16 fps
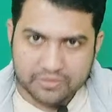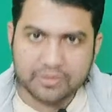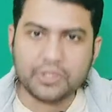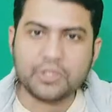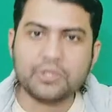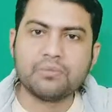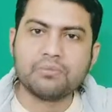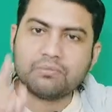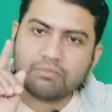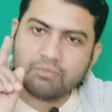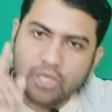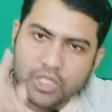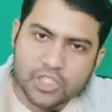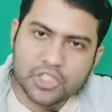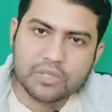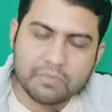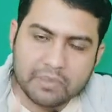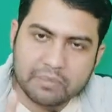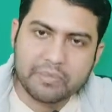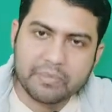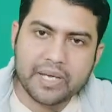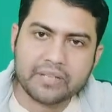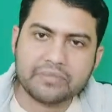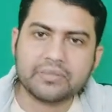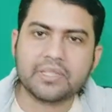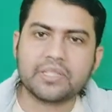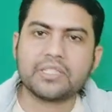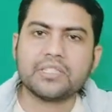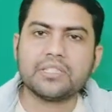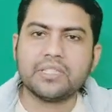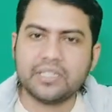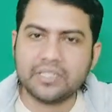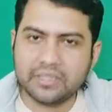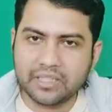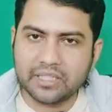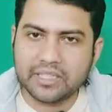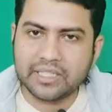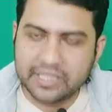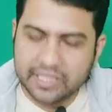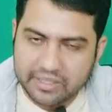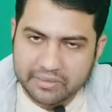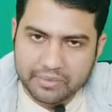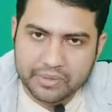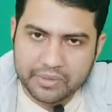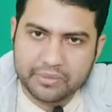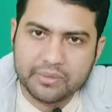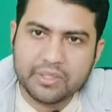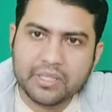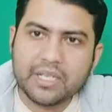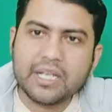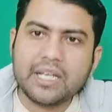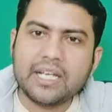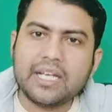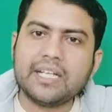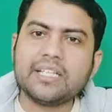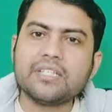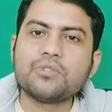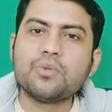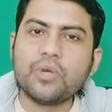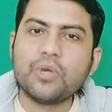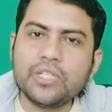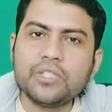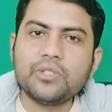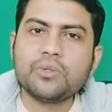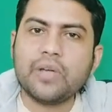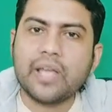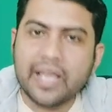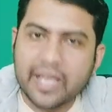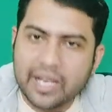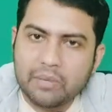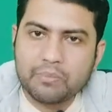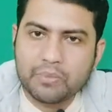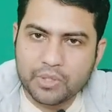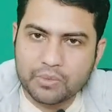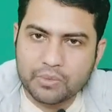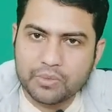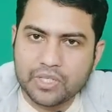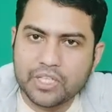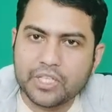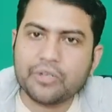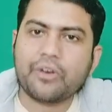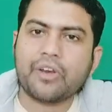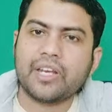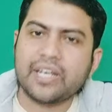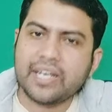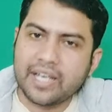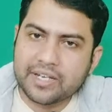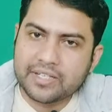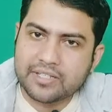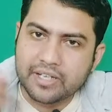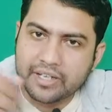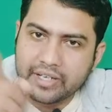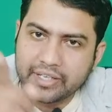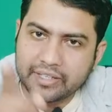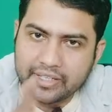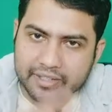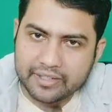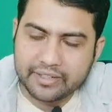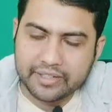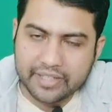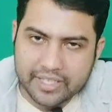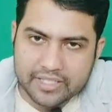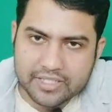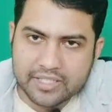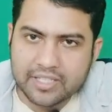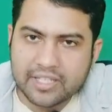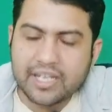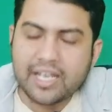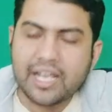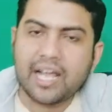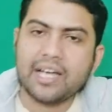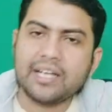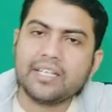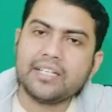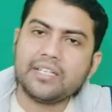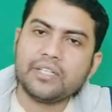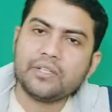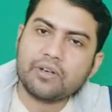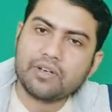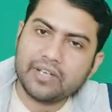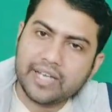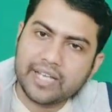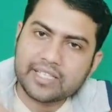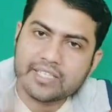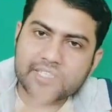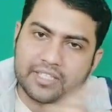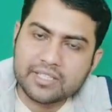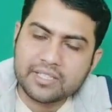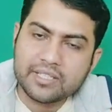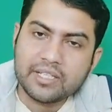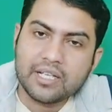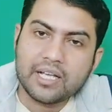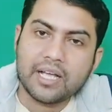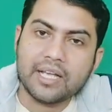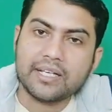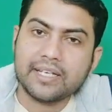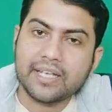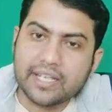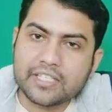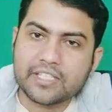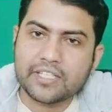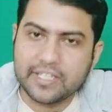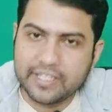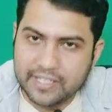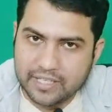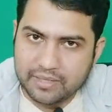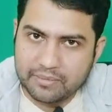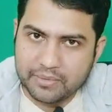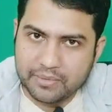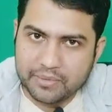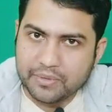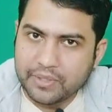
you must prepare for the interview. It is going to help you in your next written test and in your next interview.